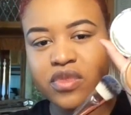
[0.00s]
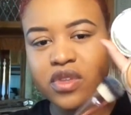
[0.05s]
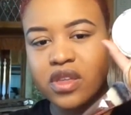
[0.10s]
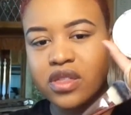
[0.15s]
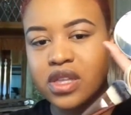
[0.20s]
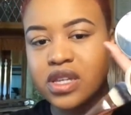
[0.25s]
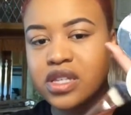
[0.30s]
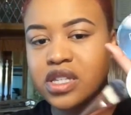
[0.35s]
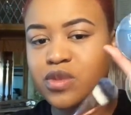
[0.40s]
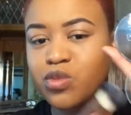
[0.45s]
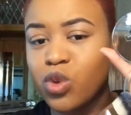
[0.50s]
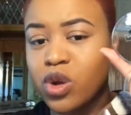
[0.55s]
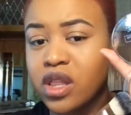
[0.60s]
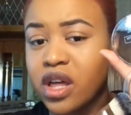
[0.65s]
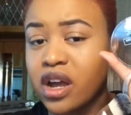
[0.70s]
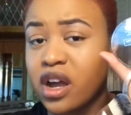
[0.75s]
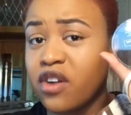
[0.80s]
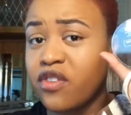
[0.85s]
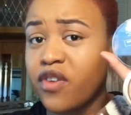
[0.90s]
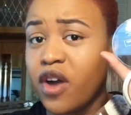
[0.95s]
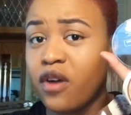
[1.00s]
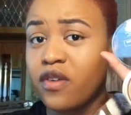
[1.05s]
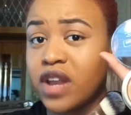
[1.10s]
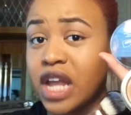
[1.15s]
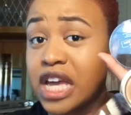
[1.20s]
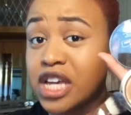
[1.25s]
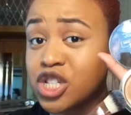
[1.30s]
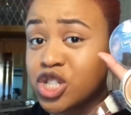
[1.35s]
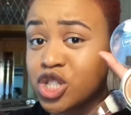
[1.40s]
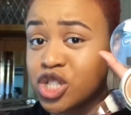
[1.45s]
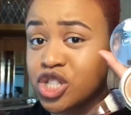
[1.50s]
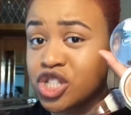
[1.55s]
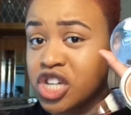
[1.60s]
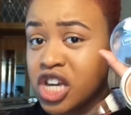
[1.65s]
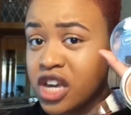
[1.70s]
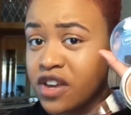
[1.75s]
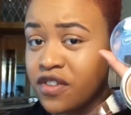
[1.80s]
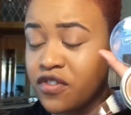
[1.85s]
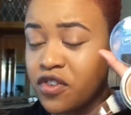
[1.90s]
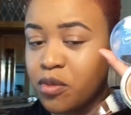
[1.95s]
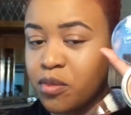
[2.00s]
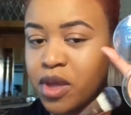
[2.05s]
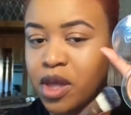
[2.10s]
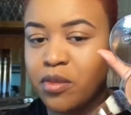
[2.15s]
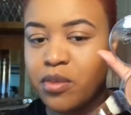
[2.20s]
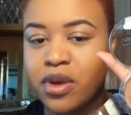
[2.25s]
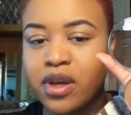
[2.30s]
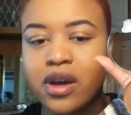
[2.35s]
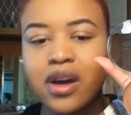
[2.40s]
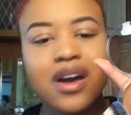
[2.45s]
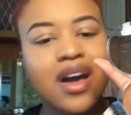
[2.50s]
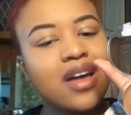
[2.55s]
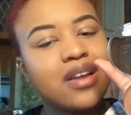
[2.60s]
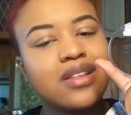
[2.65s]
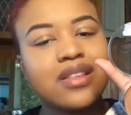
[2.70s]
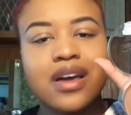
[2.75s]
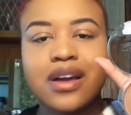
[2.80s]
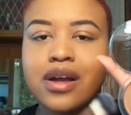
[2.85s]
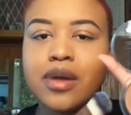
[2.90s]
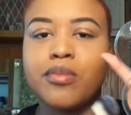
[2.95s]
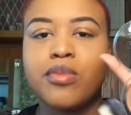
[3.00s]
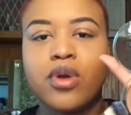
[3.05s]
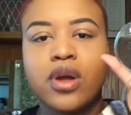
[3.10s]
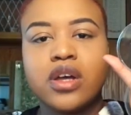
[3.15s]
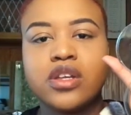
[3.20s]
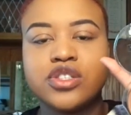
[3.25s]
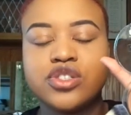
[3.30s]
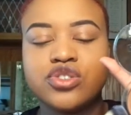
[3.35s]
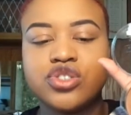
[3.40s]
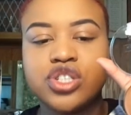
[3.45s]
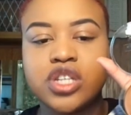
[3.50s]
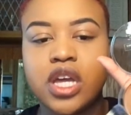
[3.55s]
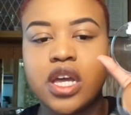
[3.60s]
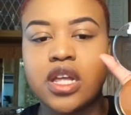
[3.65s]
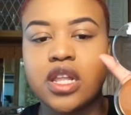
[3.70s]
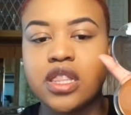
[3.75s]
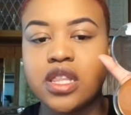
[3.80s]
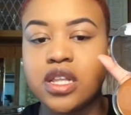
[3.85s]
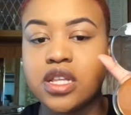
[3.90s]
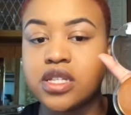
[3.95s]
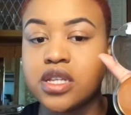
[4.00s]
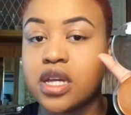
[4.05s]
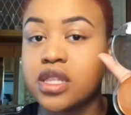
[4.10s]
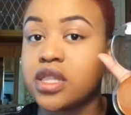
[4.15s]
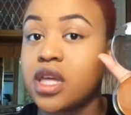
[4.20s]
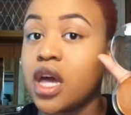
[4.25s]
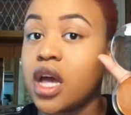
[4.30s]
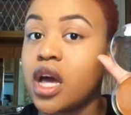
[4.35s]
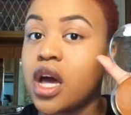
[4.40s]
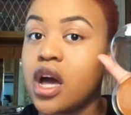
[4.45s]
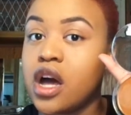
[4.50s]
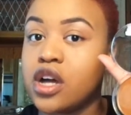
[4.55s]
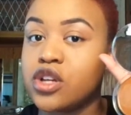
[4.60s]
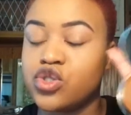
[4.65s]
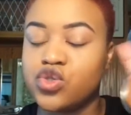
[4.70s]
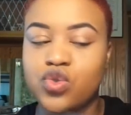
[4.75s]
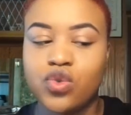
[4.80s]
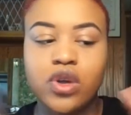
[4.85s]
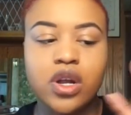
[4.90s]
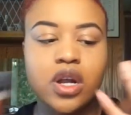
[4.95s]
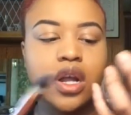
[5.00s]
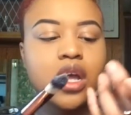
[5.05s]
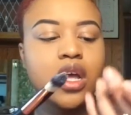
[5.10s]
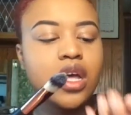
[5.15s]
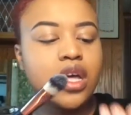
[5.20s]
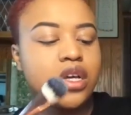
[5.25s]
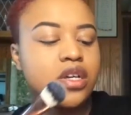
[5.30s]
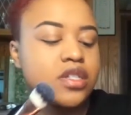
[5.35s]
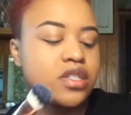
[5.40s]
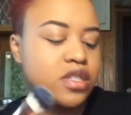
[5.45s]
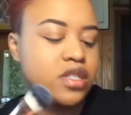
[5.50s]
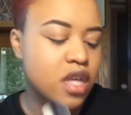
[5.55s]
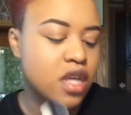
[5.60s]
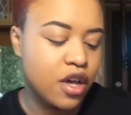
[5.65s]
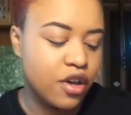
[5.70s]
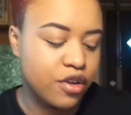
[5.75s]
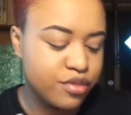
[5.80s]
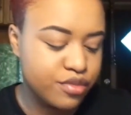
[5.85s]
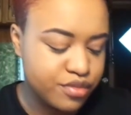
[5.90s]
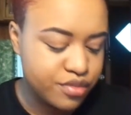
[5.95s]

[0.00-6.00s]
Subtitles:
this is more like a foundation shade for me, but kind of like a bronzer shade, and then it's got that contour. So,